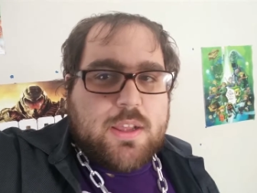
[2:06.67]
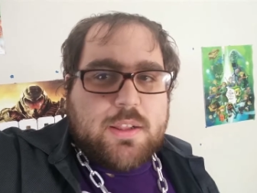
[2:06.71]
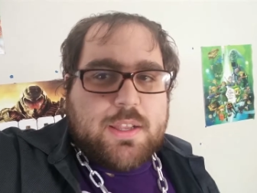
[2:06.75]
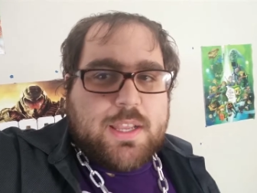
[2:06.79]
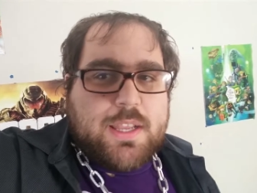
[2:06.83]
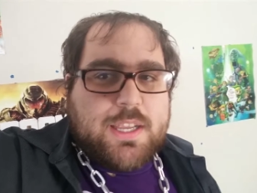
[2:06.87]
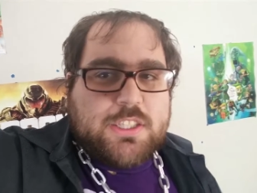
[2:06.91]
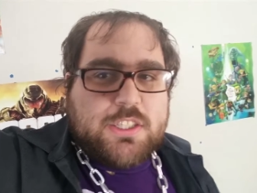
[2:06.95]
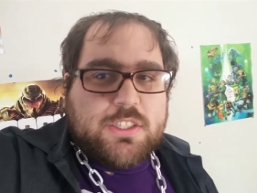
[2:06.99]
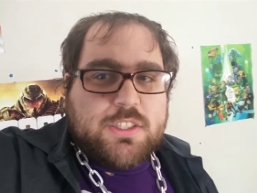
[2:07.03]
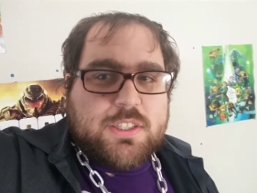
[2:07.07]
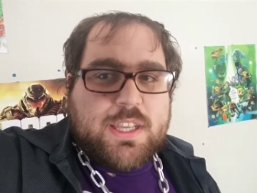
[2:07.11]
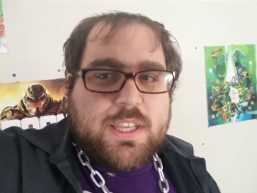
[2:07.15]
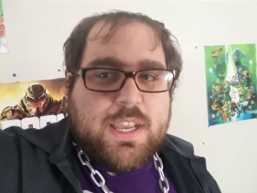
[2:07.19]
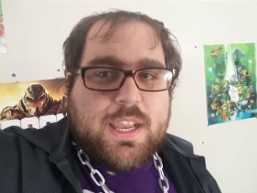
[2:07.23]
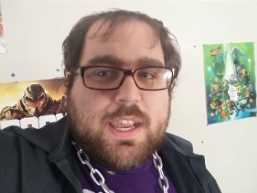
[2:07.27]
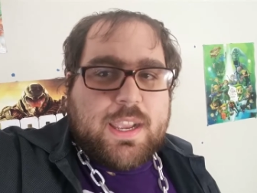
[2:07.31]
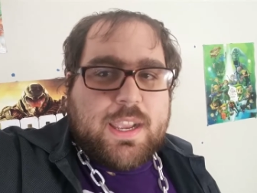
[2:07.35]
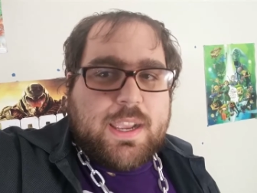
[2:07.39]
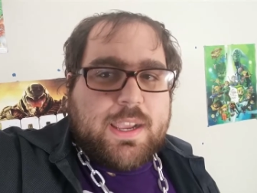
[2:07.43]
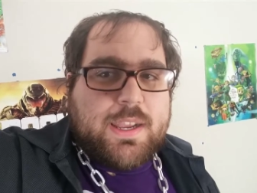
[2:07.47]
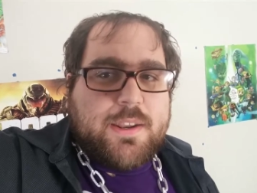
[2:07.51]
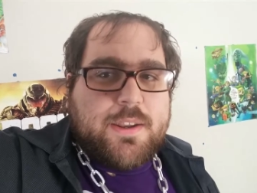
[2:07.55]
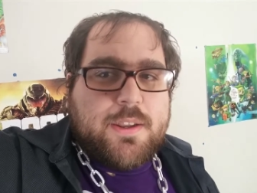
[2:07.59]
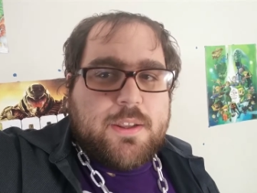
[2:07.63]
They just
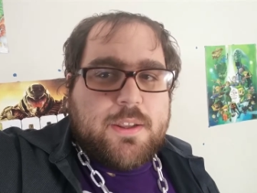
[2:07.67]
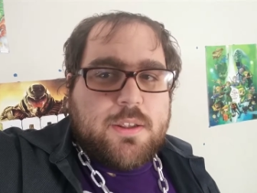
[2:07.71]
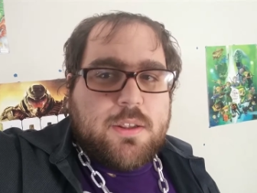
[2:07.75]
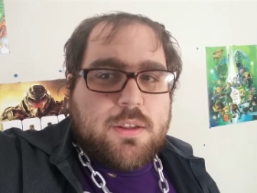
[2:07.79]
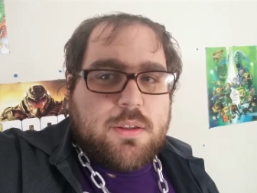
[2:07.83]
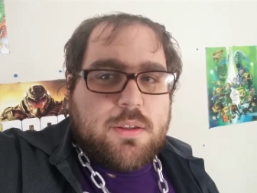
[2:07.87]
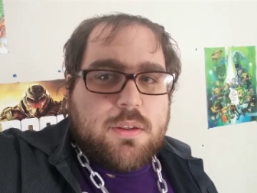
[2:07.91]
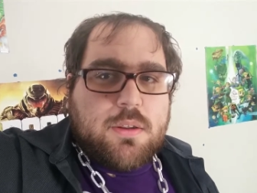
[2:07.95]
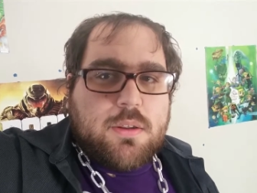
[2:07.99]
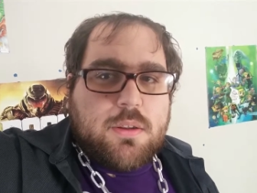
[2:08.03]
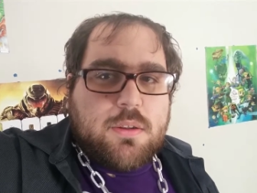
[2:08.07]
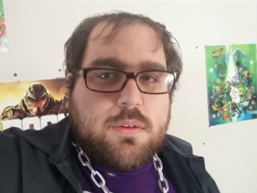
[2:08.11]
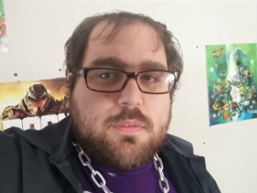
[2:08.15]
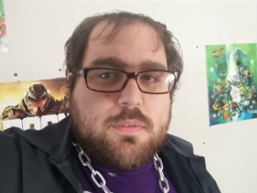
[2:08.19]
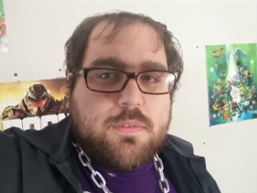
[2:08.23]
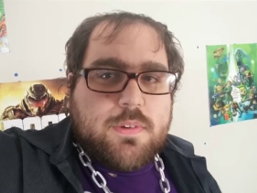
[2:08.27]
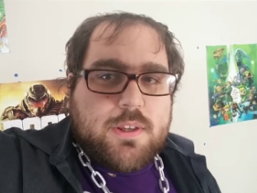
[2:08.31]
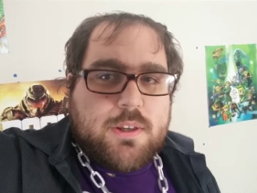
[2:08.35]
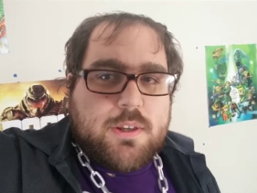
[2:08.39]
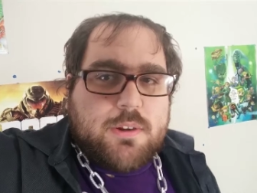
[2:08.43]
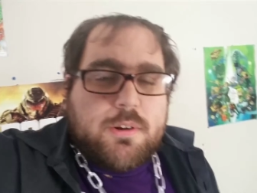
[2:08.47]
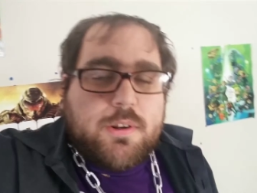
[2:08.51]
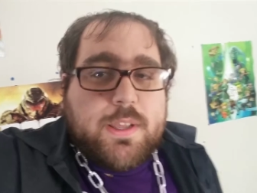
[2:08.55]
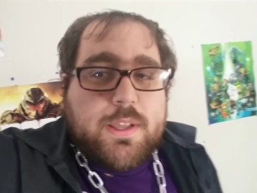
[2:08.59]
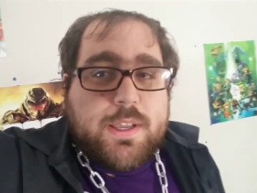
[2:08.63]
kind of
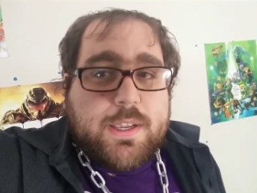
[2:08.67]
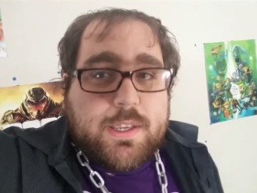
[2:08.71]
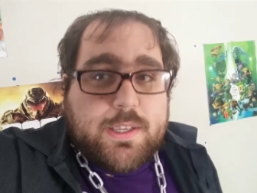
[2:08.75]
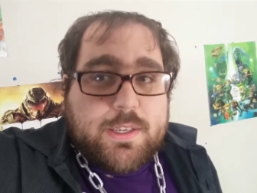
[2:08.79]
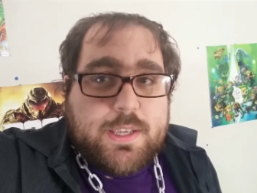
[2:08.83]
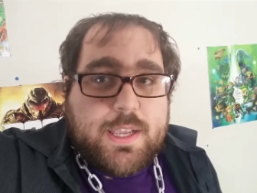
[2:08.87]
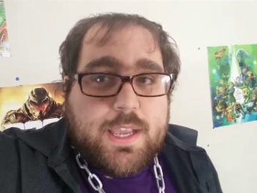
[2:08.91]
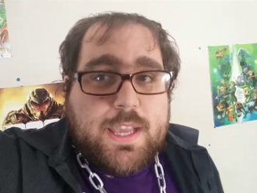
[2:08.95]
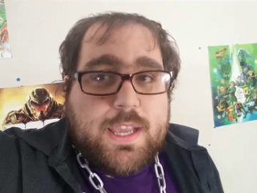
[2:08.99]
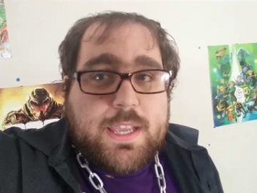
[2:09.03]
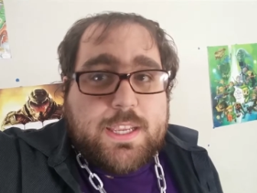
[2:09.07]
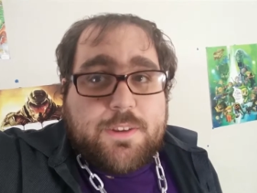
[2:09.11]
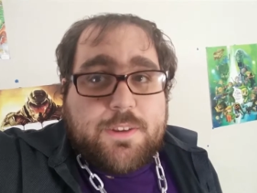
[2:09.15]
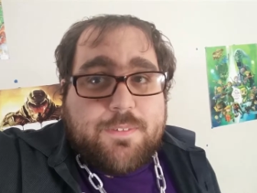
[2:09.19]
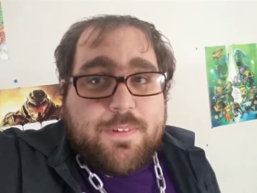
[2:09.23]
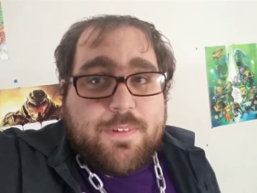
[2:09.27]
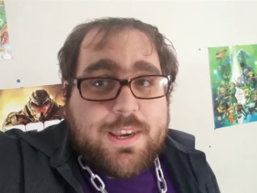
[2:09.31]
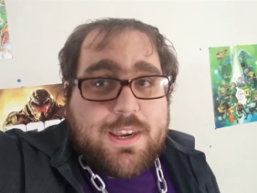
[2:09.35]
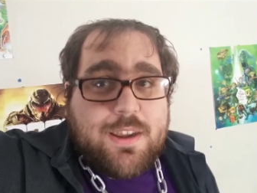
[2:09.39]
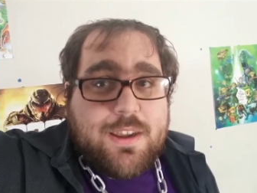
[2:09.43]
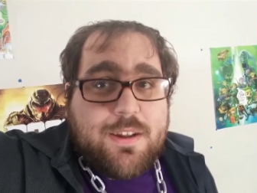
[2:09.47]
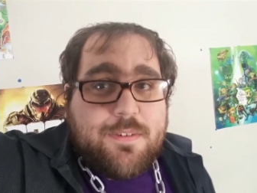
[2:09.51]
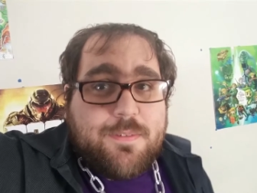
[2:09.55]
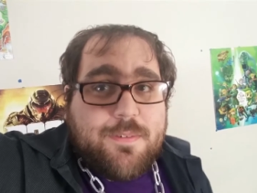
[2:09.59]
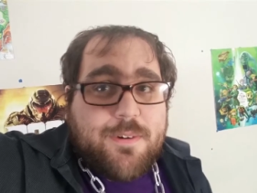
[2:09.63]
are like, yeah, you
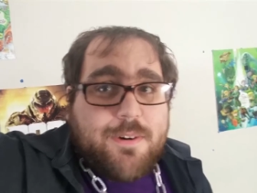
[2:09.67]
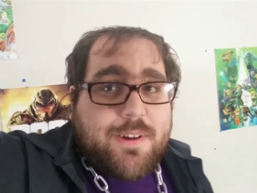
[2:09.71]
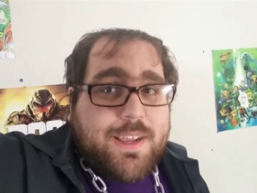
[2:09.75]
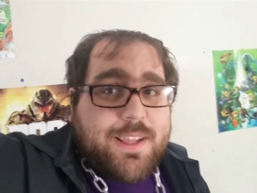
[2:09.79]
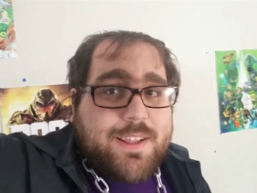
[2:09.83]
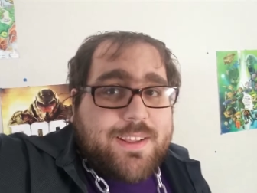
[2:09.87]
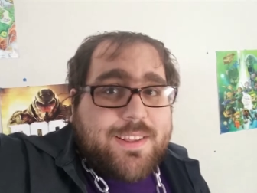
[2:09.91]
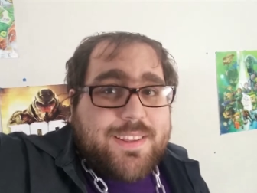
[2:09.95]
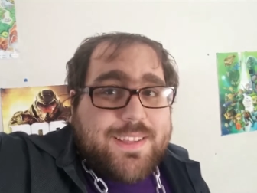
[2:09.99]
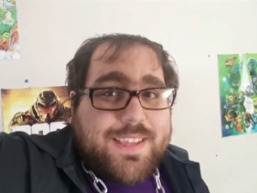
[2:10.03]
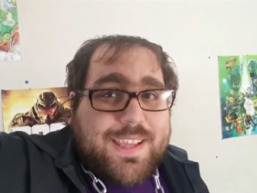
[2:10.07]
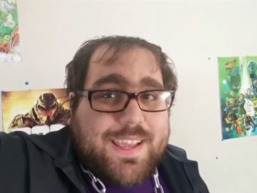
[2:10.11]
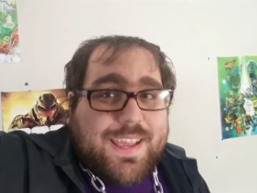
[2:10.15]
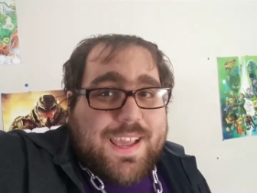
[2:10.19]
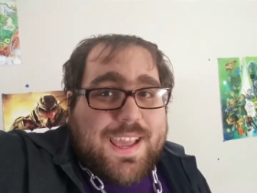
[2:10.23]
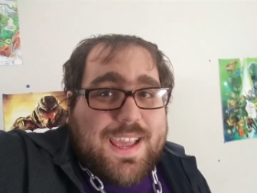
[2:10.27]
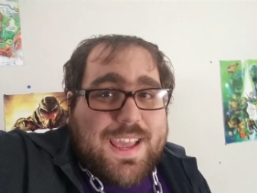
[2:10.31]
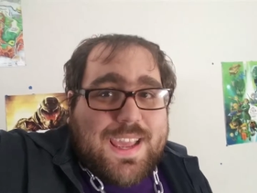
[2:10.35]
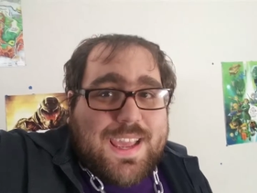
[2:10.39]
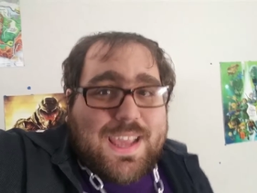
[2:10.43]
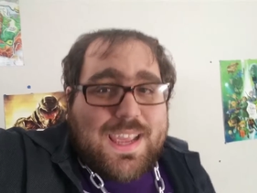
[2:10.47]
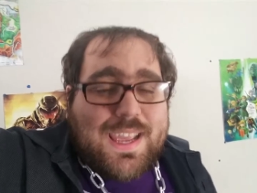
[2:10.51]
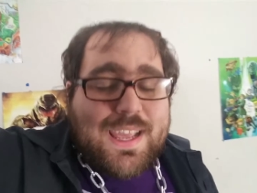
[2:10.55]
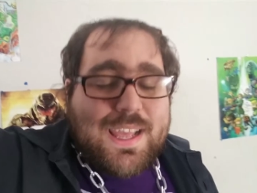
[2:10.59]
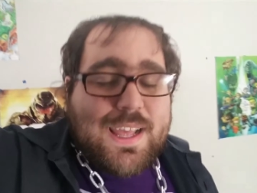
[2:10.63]
ran out of oil,
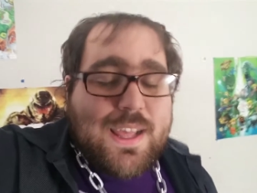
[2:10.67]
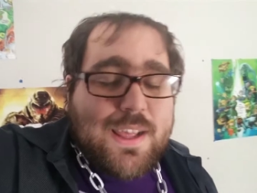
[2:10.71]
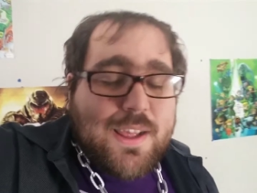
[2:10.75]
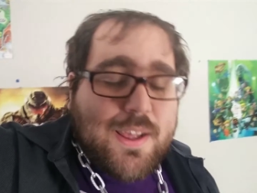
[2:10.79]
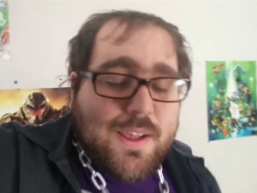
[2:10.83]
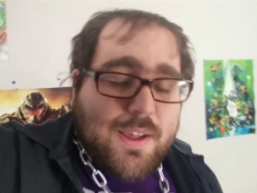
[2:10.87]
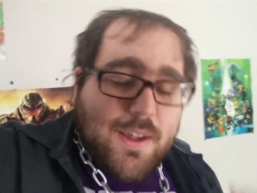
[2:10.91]
okay.